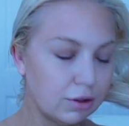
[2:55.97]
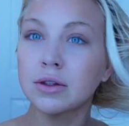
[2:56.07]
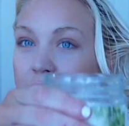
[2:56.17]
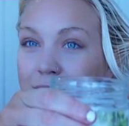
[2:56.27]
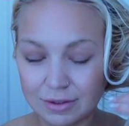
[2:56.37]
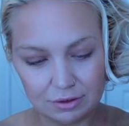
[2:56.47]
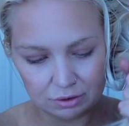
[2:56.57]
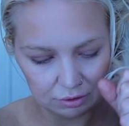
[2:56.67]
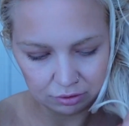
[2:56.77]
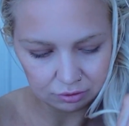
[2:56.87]
Normally
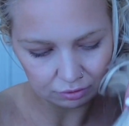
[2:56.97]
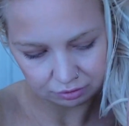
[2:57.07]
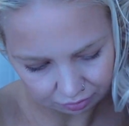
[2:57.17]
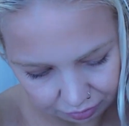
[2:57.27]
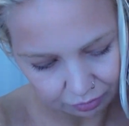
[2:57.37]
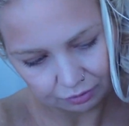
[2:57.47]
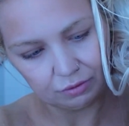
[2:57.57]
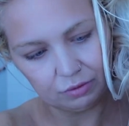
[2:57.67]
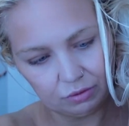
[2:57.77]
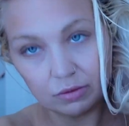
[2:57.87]
I would mix
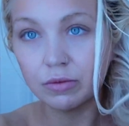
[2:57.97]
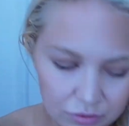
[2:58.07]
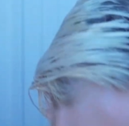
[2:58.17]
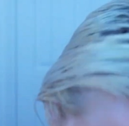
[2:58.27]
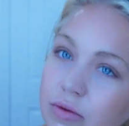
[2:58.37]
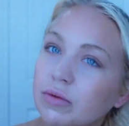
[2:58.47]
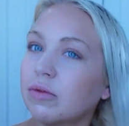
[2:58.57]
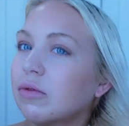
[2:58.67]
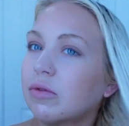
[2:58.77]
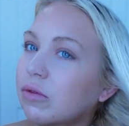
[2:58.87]
up my
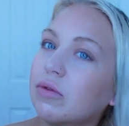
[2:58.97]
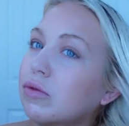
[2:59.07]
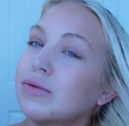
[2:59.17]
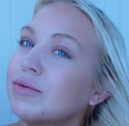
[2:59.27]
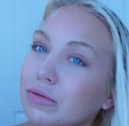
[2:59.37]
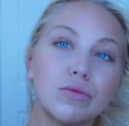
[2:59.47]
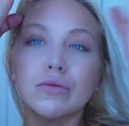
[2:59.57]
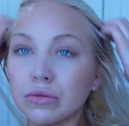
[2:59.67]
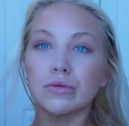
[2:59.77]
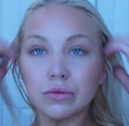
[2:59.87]
bleach powder, my
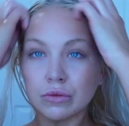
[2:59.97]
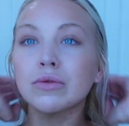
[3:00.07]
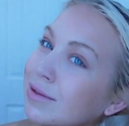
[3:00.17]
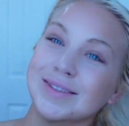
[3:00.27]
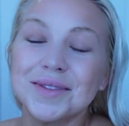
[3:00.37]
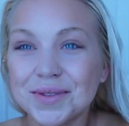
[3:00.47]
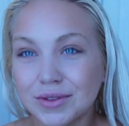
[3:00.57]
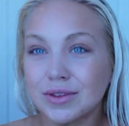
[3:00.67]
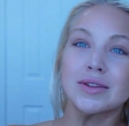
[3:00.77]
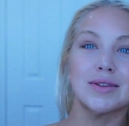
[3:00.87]
peroxide,
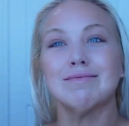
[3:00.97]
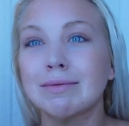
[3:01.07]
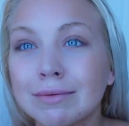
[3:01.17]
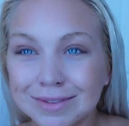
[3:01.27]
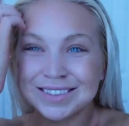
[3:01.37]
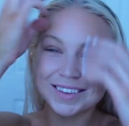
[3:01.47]
with the